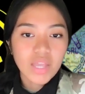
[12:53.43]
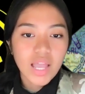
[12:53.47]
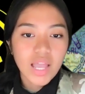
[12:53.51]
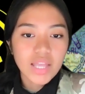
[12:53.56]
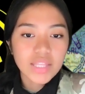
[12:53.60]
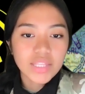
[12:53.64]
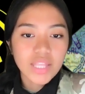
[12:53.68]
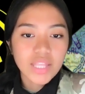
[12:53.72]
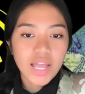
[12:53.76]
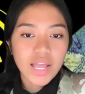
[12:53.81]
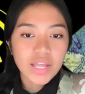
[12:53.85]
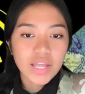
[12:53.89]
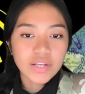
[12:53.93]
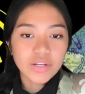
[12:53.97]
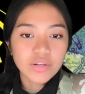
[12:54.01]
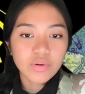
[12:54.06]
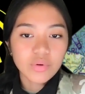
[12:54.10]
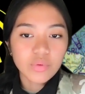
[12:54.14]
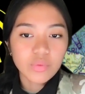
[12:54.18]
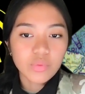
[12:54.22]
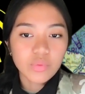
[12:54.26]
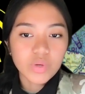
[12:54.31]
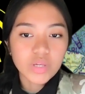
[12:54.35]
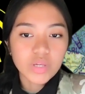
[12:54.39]
and then
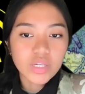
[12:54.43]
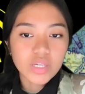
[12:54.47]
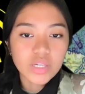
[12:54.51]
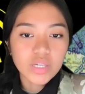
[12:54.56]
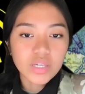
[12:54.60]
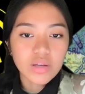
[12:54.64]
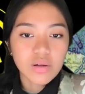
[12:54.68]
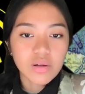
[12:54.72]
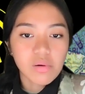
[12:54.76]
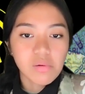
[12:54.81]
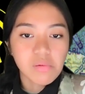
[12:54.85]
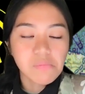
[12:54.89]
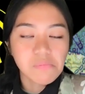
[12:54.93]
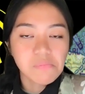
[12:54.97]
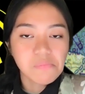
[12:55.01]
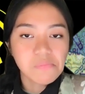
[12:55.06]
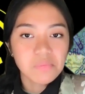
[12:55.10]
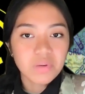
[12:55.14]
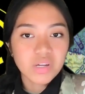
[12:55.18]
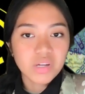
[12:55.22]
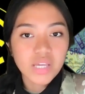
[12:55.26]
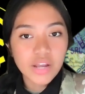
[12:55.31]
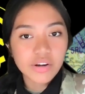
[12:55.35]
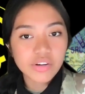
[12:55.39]
we
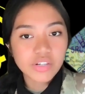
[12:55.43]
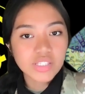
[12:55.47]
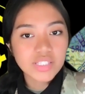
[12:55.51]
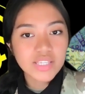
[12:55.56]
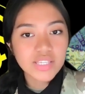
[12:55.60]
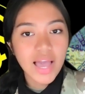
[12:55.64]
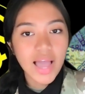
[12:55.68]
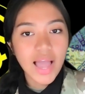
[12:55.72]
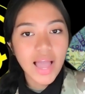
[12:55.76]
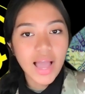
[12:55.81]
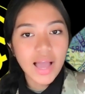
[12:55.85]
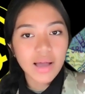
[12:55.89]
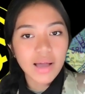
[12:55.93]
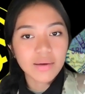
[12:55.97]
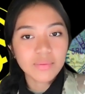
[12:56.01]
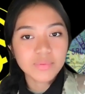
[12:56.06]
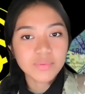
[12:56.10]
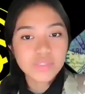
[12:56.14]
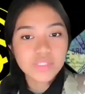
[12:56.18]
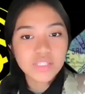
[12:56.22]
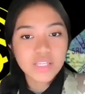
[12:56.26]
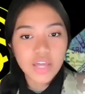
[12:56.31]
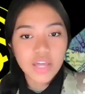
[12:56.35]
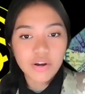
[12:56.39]
get our
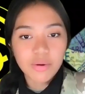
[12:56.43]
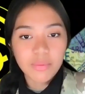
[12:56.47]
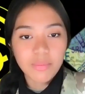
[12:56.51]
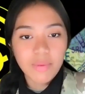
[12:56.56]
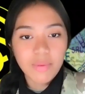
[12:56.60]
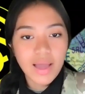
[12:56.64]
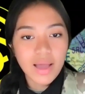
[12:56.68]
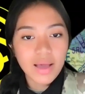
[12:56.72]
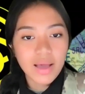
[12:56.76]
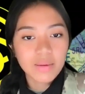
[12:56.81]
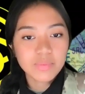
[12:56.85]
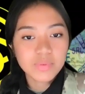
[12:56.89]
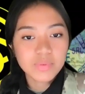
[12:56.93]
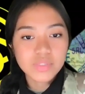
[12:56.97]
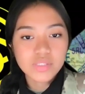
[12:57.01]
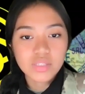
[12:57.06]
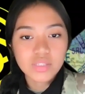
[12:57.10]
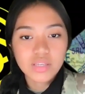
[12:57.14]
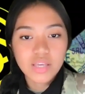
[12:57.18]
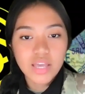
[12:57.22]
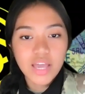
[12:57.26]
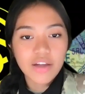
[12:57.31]
tabs, get our maps,